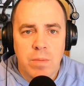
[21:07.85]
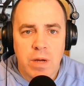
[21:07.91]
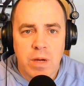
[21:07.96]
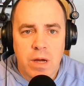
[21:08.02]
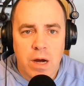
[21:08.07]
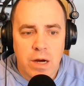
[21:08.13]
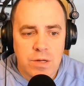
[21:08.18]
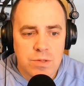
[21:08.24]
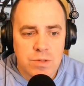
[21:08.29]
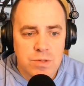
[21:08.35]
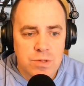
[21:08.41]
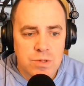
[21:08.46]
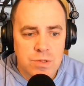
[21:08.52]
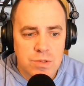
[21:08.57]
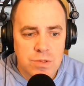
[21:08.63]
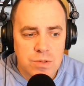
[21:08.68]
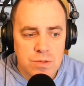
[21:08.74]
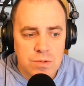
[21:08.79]

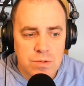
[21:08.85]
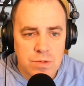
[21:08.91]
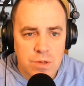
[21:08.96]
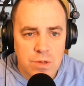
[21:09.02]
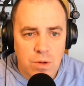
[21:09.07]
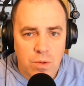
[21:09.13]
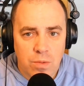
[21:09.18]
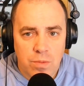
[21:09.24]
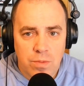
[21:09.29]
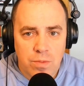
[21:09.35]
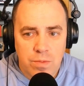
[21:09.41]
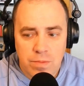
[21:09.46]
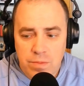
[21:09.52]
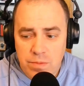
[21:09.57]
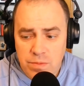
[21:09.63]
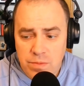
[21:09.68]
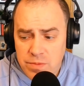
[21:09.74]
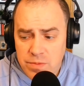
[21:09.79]
Because
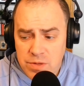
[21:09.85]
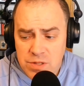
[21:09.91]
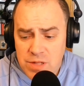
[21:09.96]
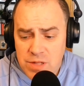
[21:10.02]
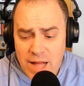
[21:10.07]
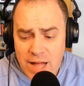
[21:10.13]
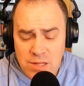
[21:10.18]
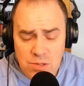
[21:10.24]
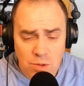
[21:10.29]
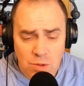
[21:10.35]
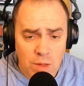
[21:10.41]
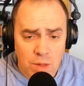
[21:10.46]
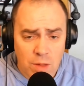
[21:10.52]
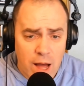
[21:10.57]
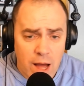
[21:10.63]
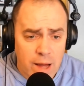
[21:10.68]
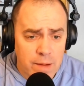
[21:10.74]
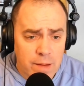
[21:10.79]
the stats don't
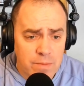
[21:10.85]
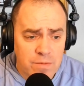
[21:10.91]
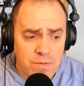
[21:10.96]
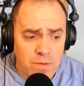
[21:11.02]
lie.